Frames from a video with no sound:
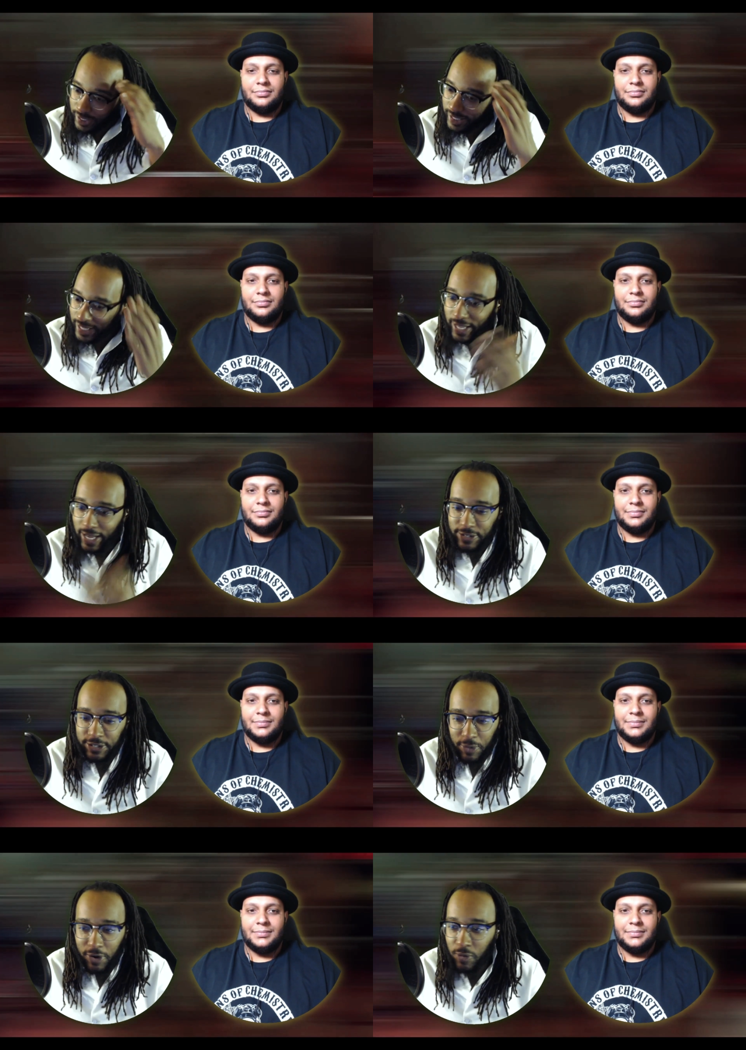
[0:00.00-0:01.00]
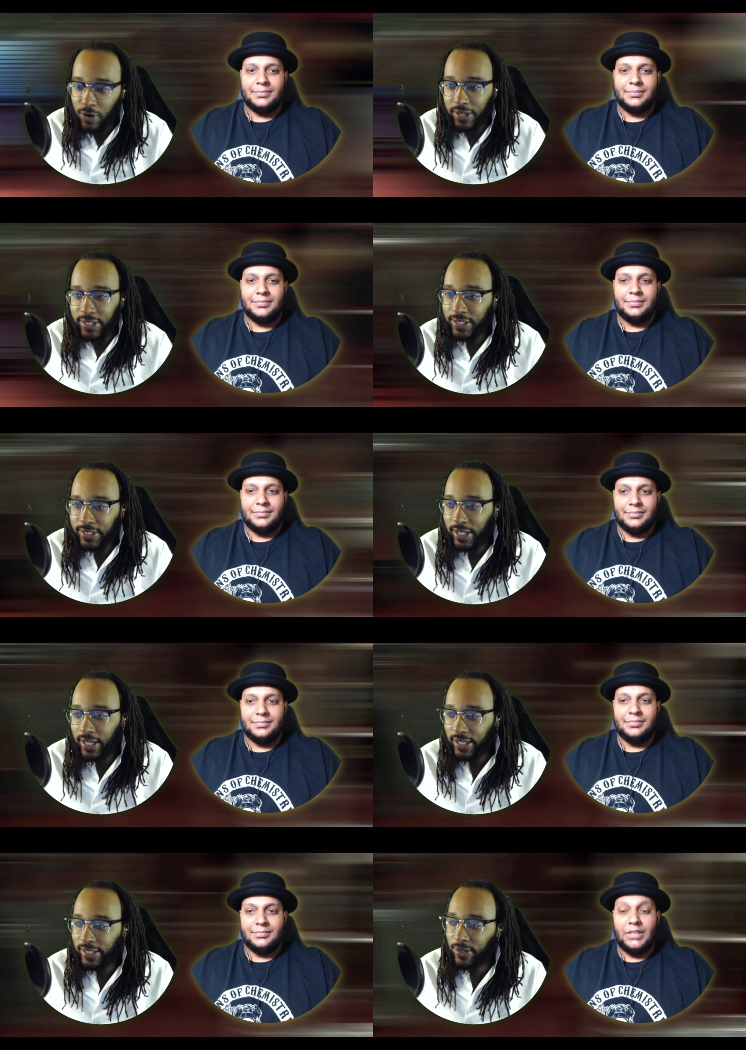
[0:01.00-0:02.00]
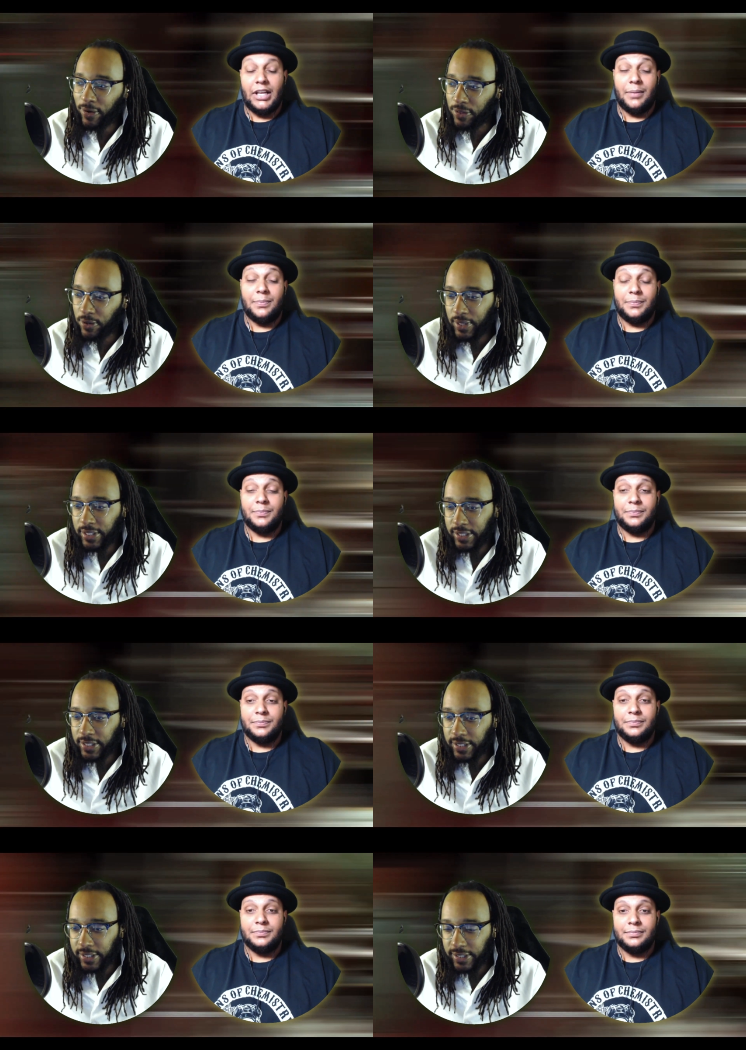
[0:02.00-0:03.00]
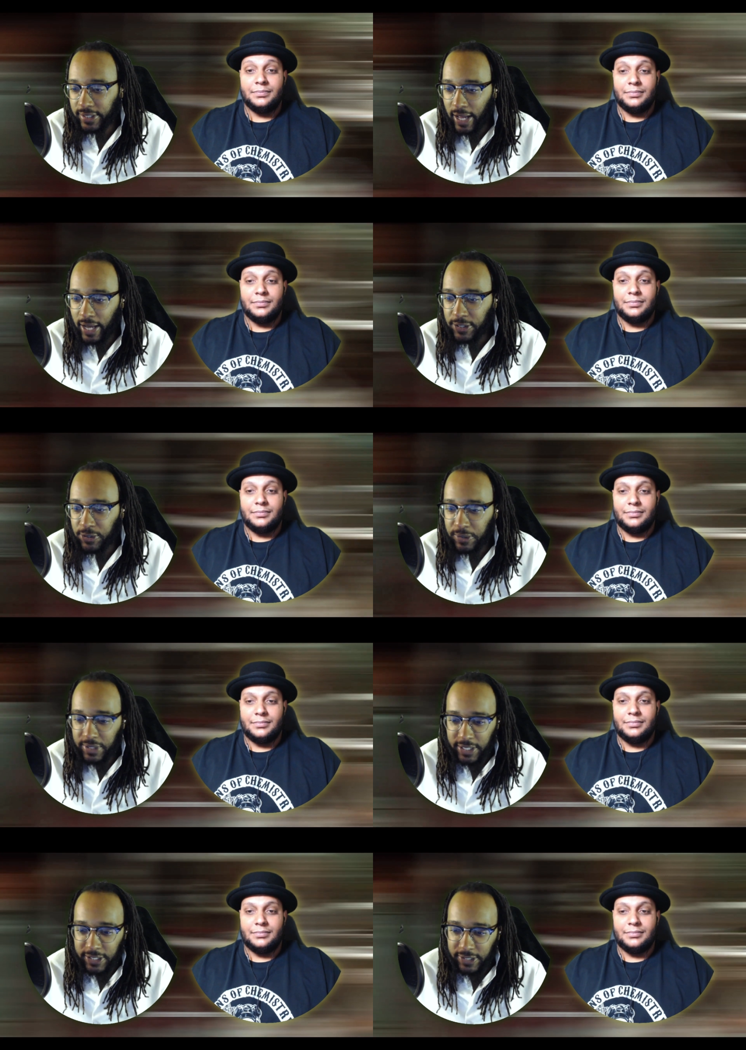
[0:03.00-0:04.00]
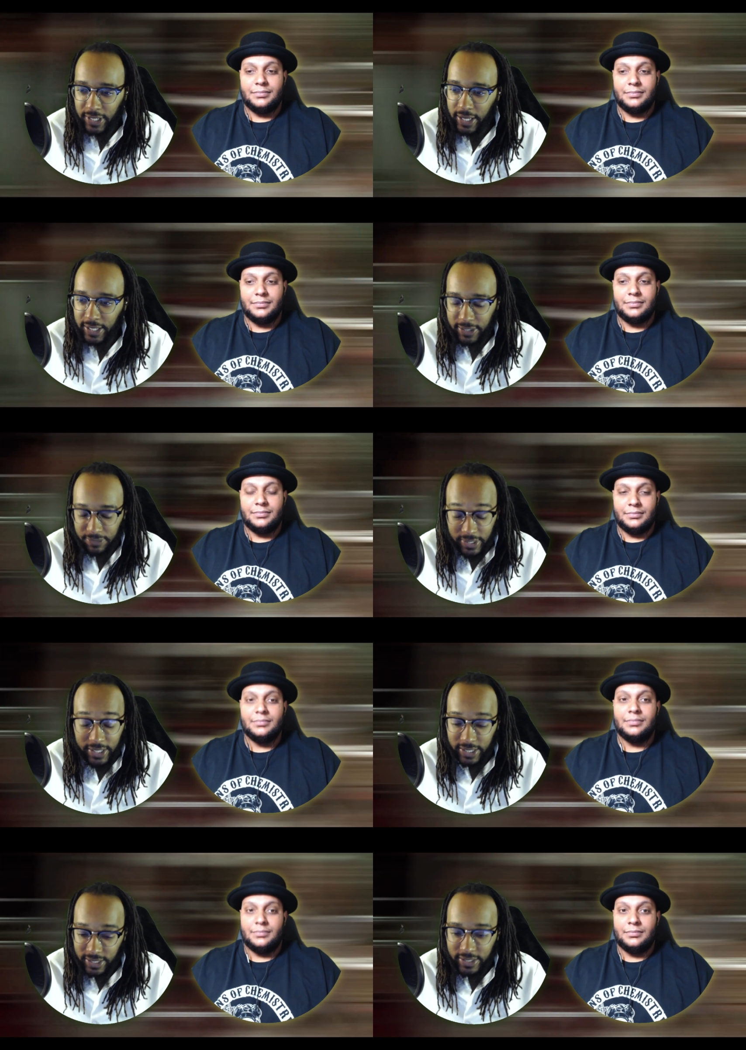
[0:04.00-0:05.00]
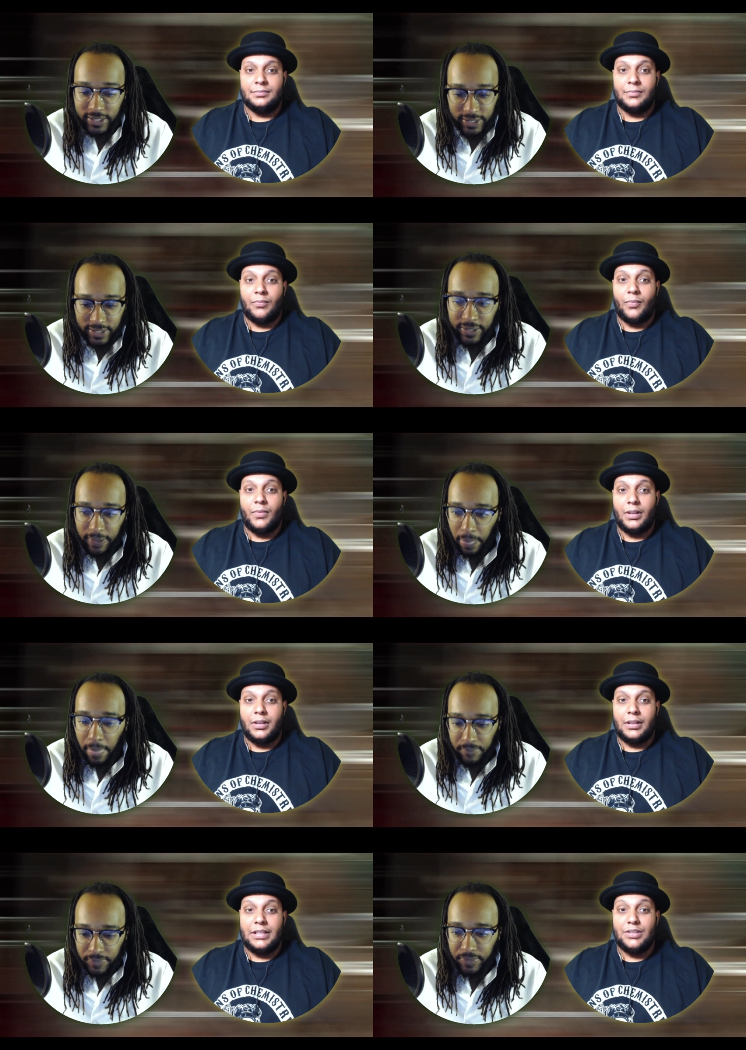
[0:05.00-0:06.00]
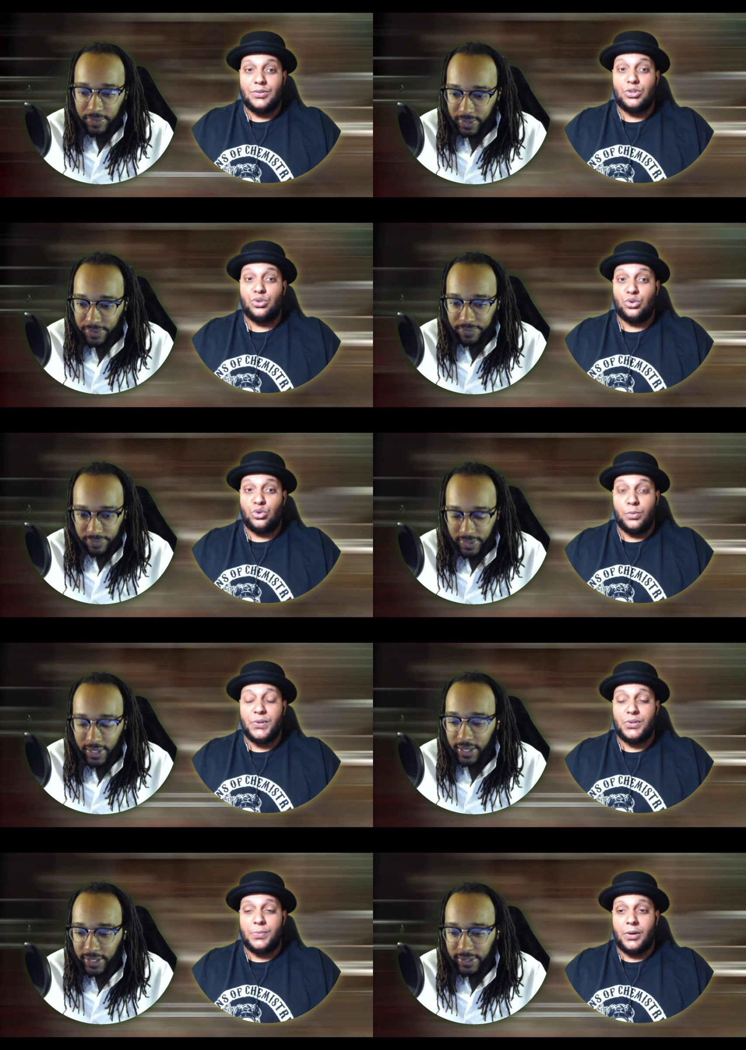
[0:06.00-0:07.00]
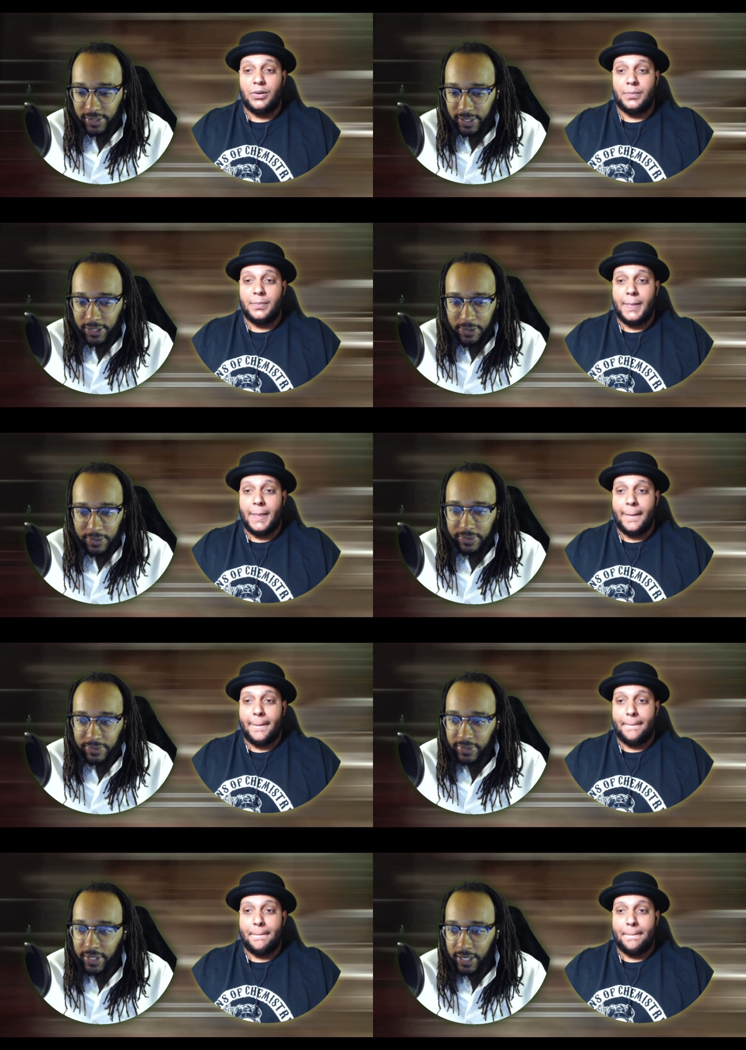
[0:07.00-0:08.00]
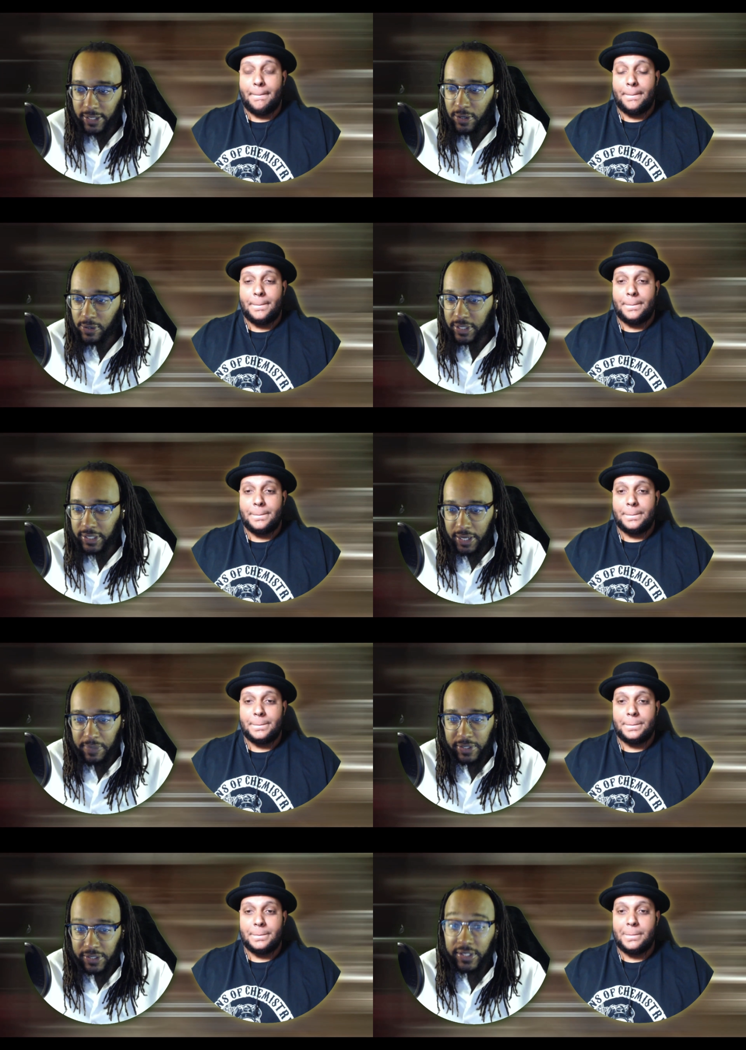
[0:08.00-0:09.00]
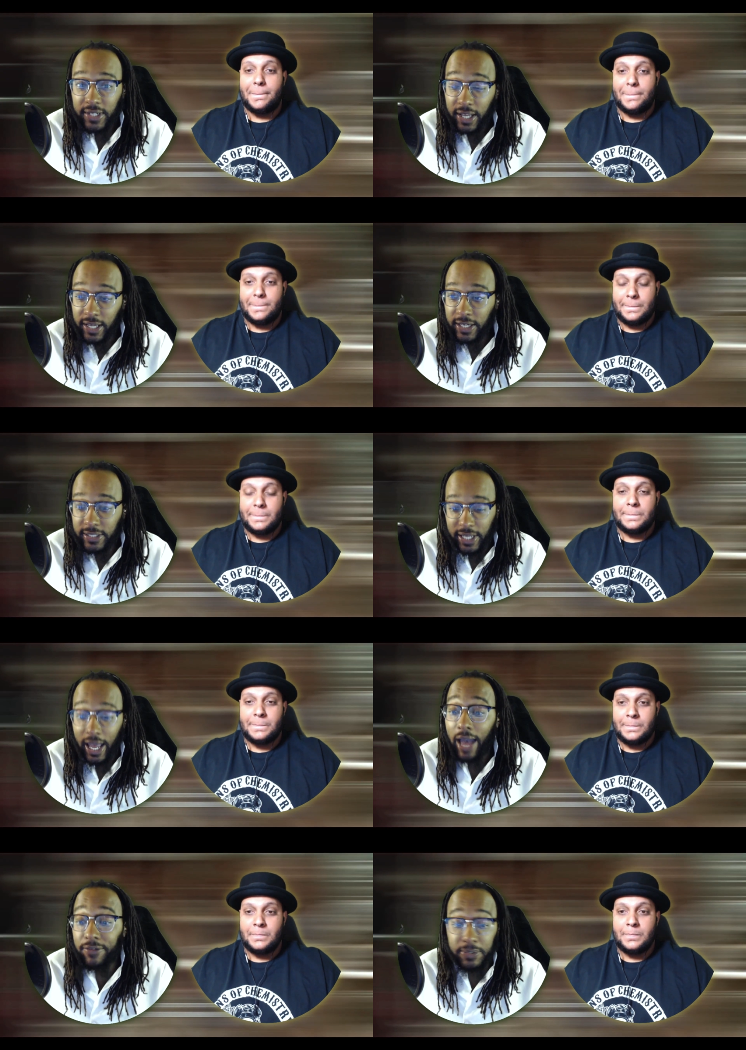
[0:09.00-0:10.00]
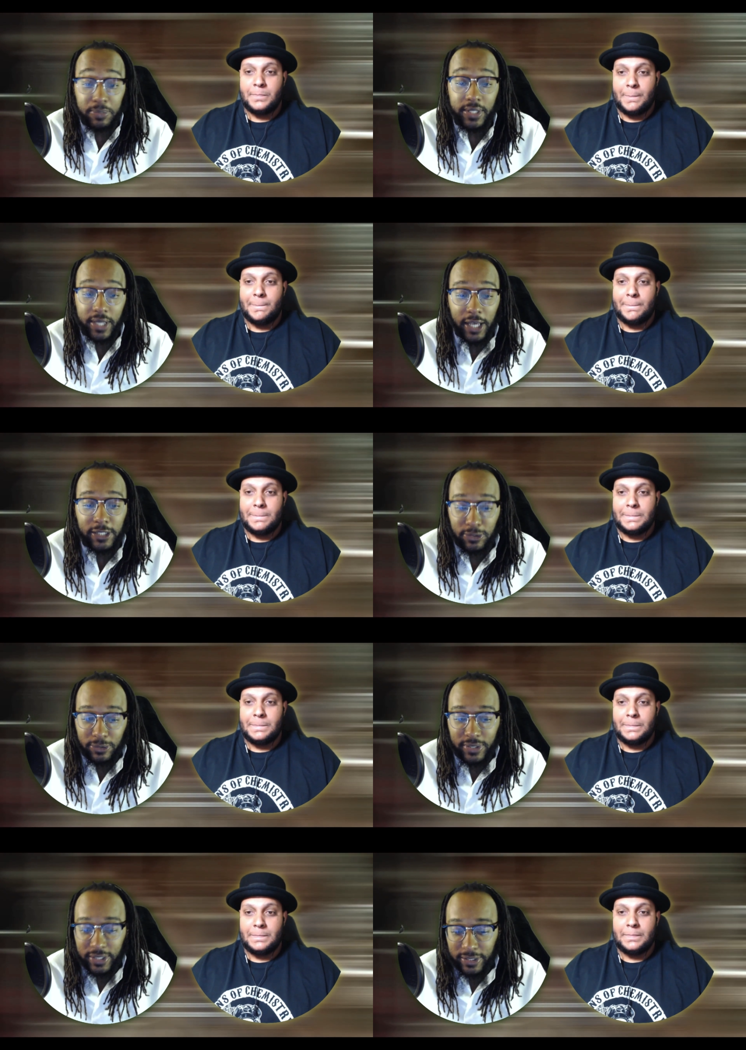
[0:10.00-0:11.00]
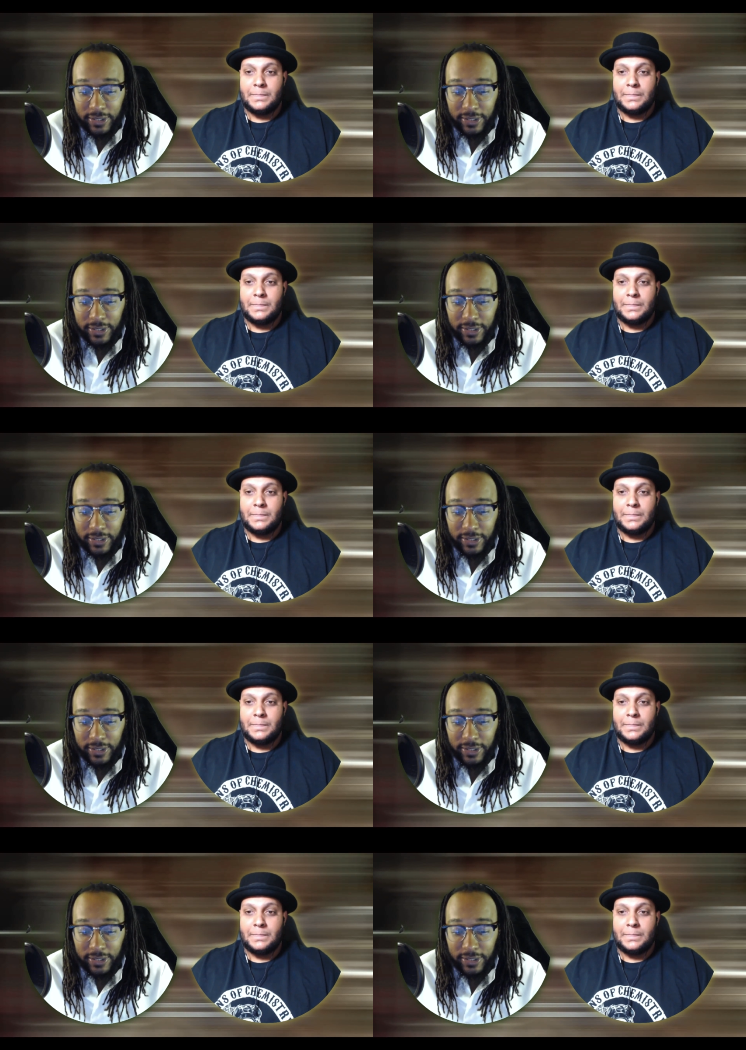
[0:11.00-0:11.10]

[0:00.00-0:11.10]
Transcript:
Speaker 1: thinking how smart Walt is. Like, yeah. although he's just a high school teacher, like, he really.
Speaker 2: He's super yeah, smart. He
Speaker 1: know, yeah, he know his chemistry. Like, he doesn't have to be a high school teacher.